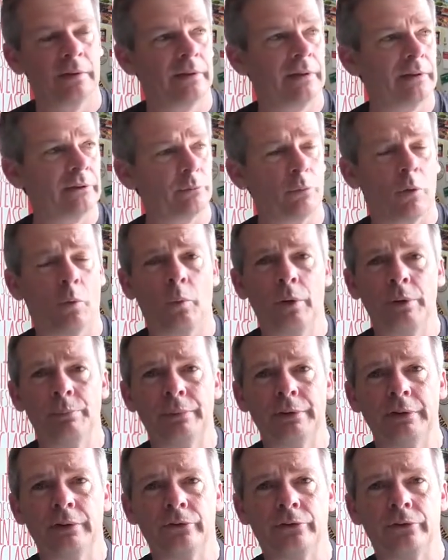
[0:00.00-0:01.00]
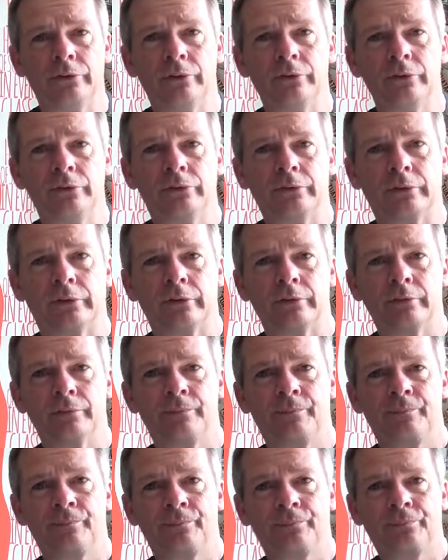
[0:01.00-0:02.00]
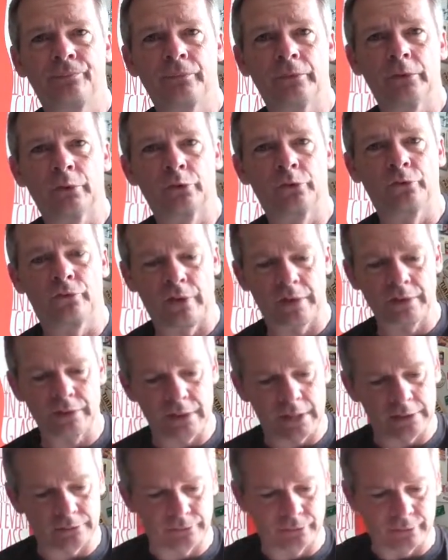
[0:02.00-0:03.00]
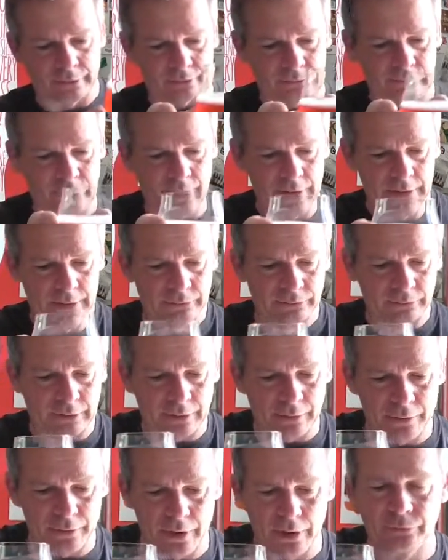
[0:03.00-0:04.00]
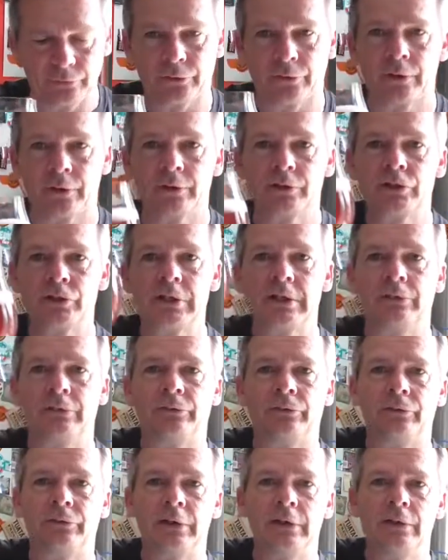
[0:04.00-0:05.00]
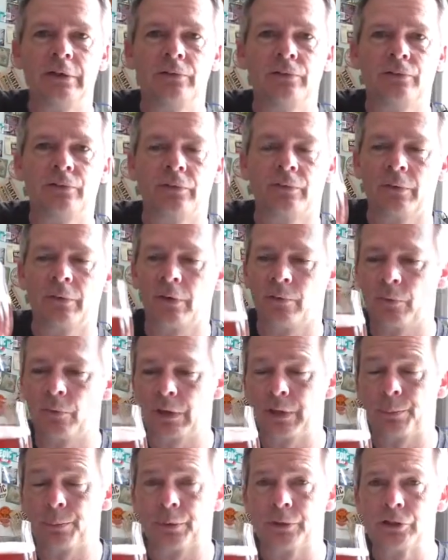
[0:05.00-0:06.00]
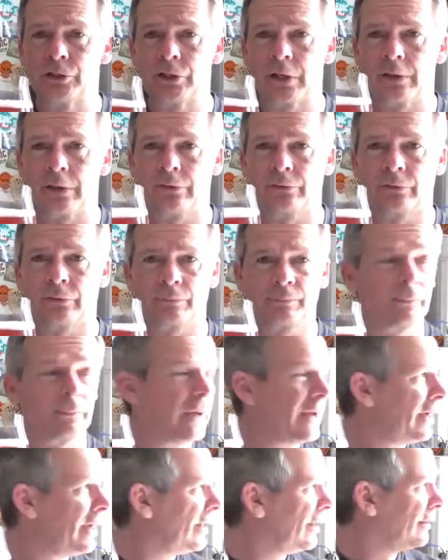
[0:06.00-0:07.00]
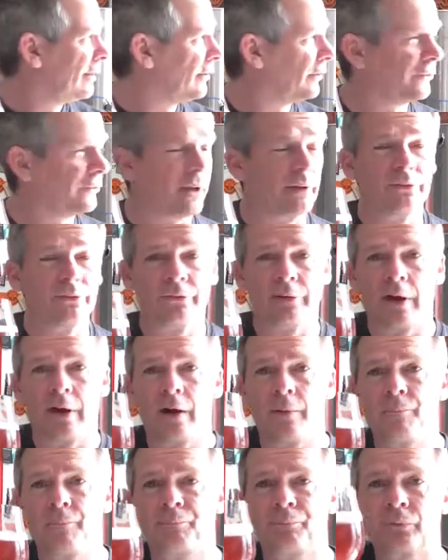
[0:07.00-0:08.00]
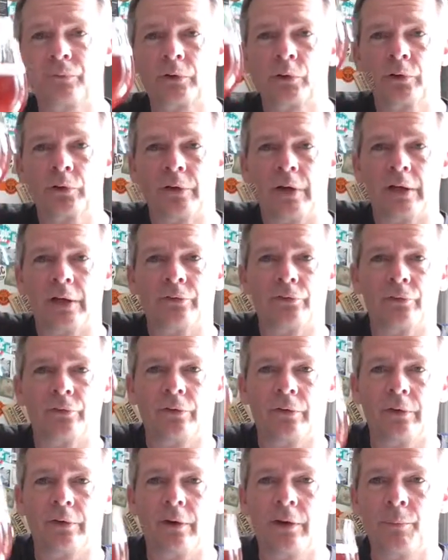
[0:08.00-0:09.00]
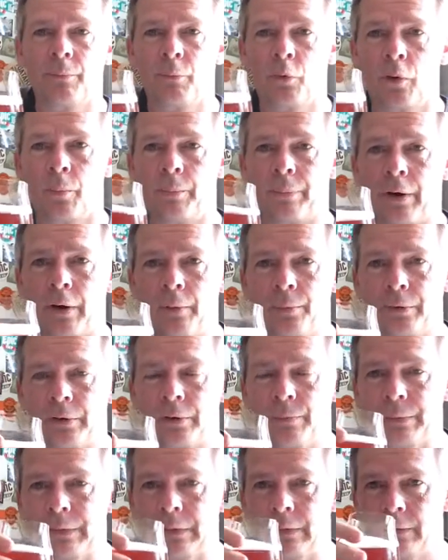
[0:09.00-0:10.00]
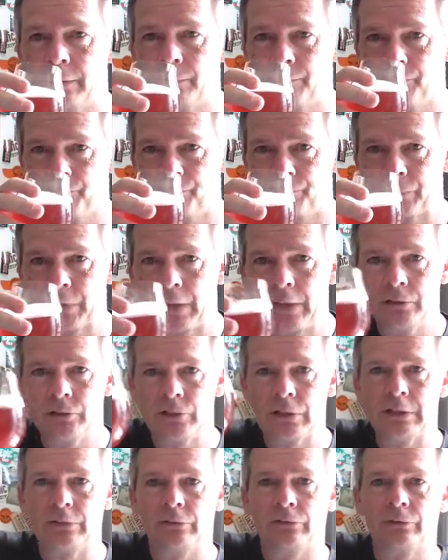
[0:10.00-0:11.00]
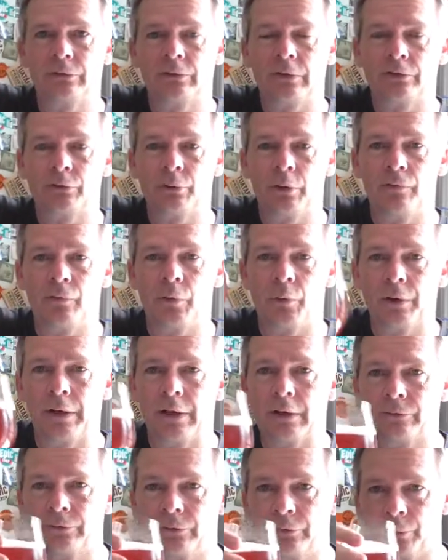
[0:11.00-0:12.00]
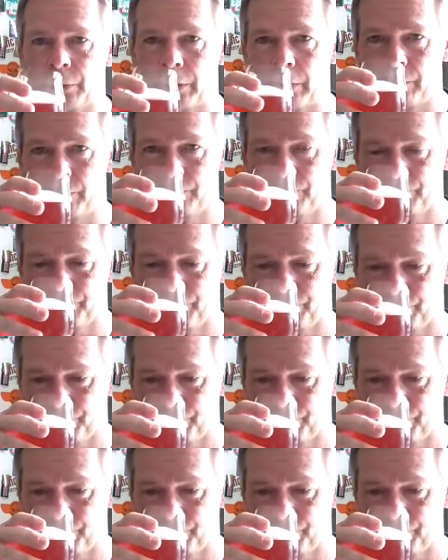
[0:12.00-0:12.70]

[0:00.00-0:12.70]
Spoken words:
that's what wheat beers do. So looks fantastic. So yeah, let's get a nose on it. Cheers, Steve. I really appreciate this. The sun's out. Couldn't ask for a more appropriate beer. Cheers to everyone else as well.